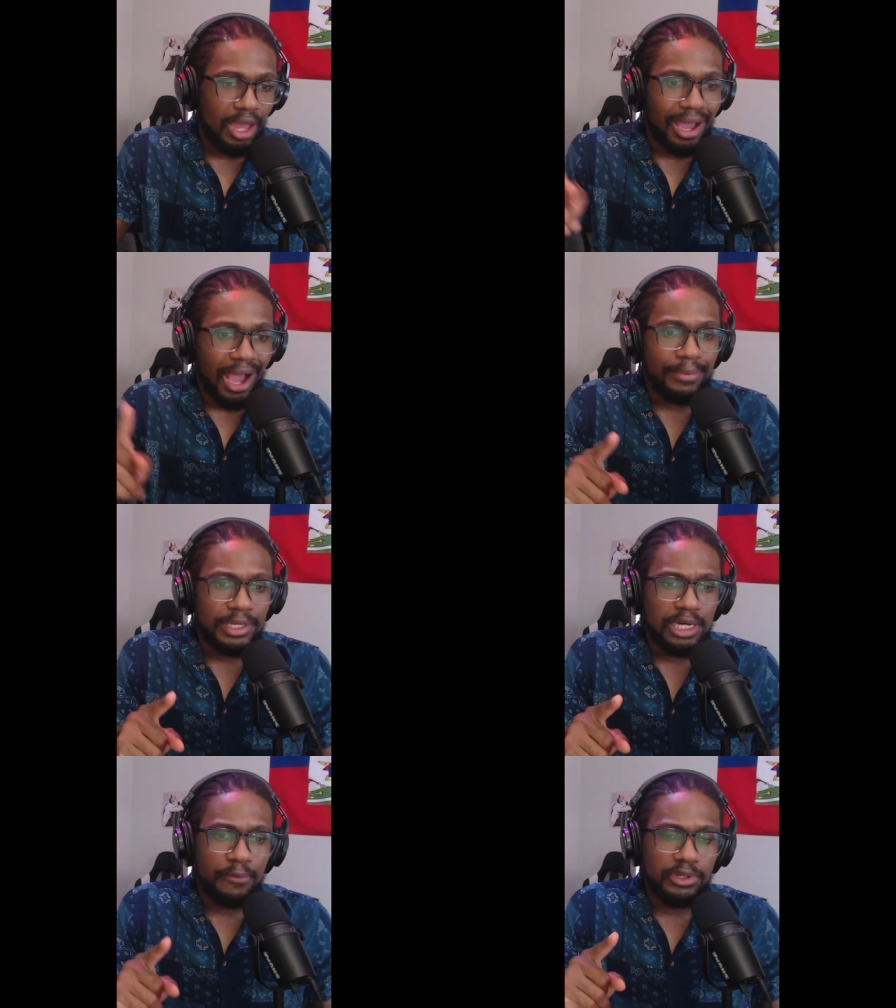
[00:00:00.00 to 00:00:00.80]
I'm
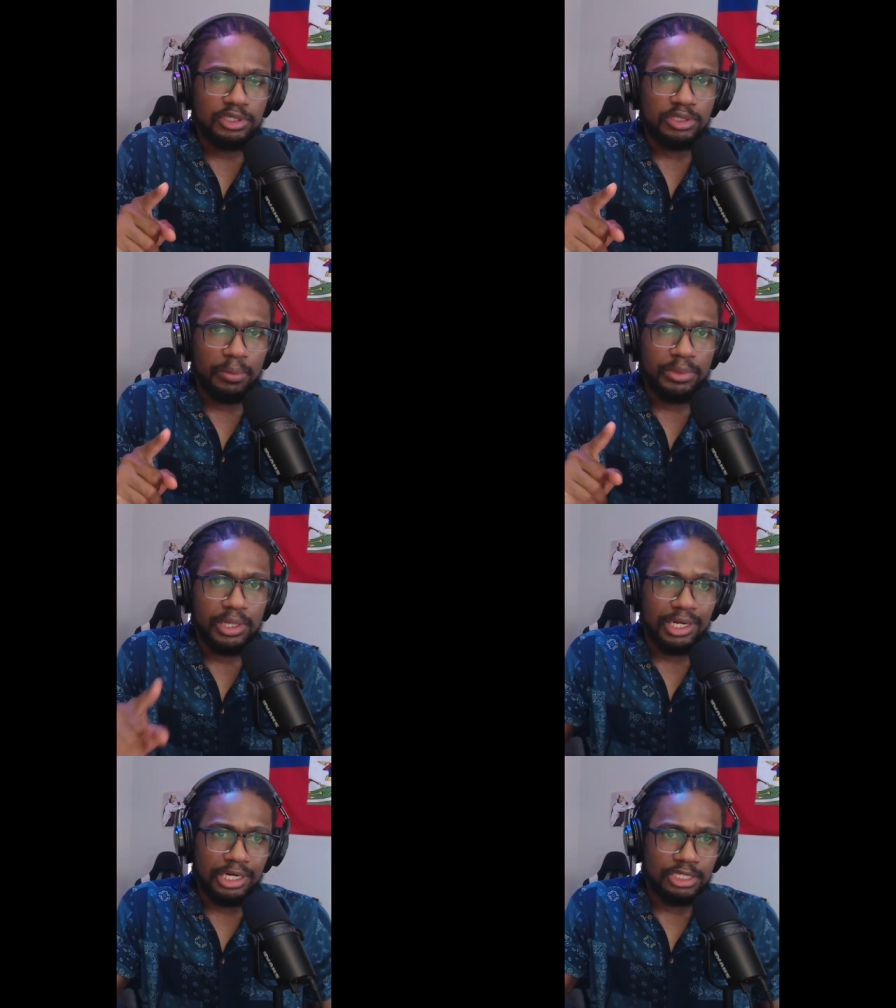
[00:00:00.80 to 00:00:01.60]
going to read something
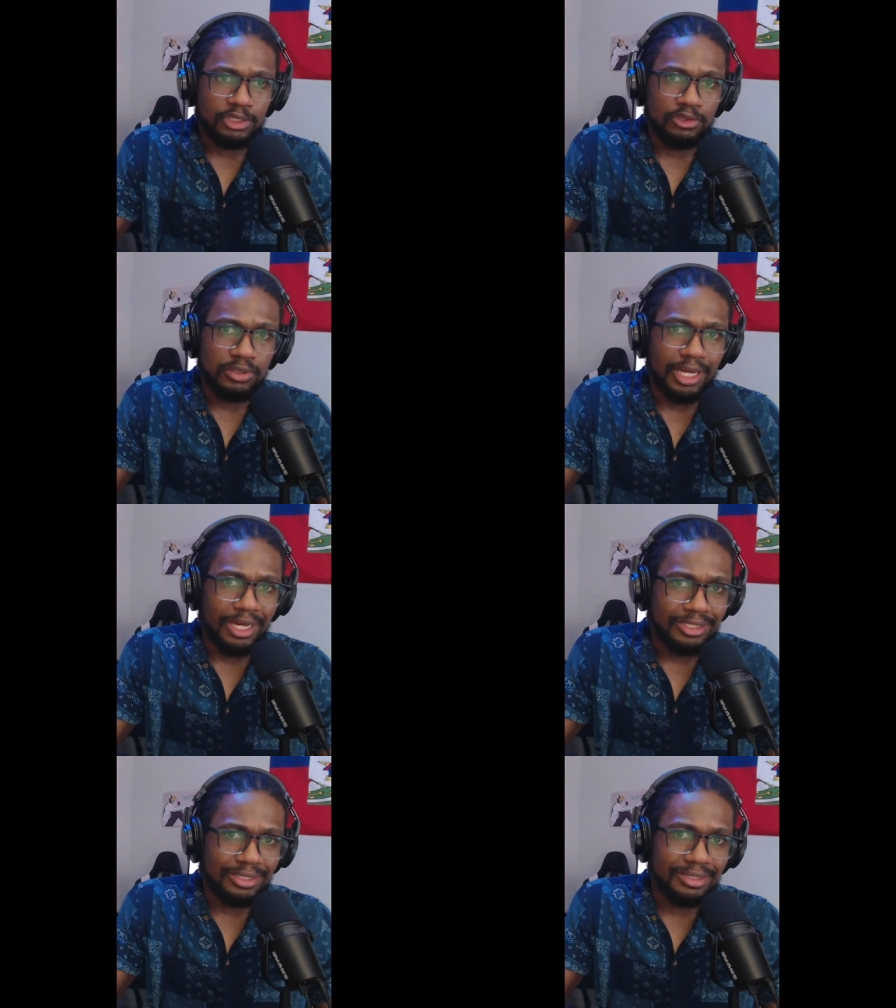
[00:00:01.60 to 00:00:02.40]
else to you
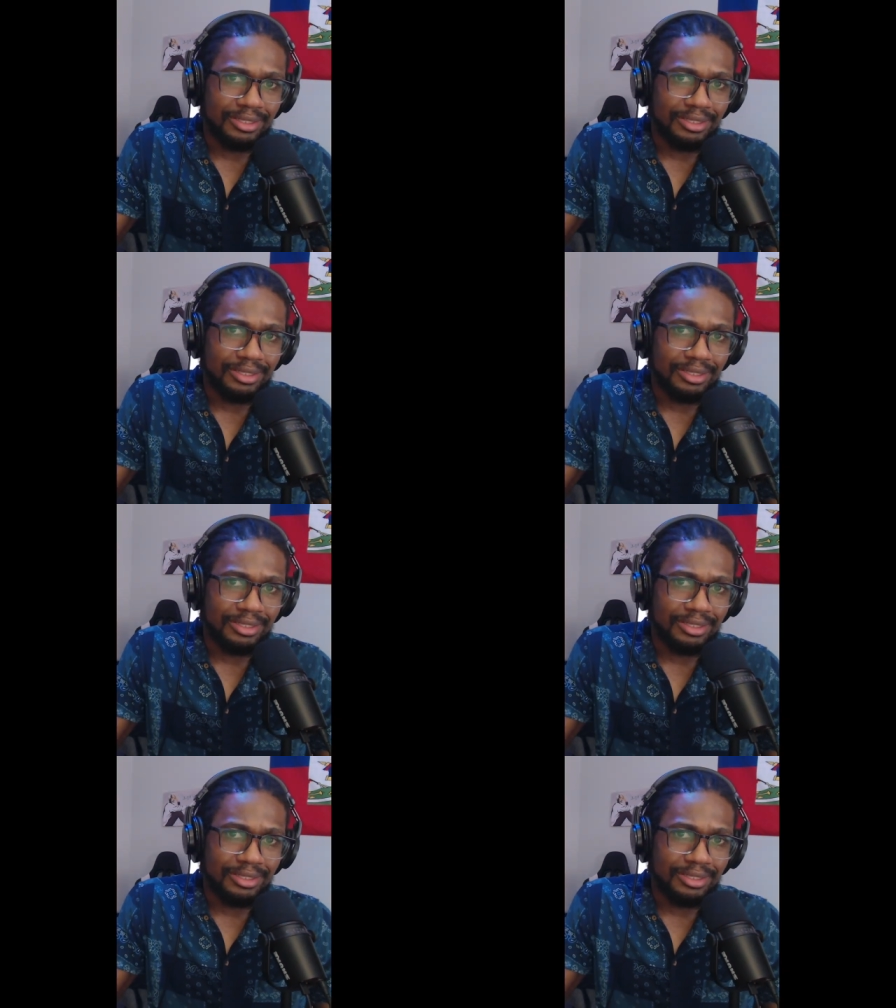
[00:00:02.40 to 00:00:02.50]
guys.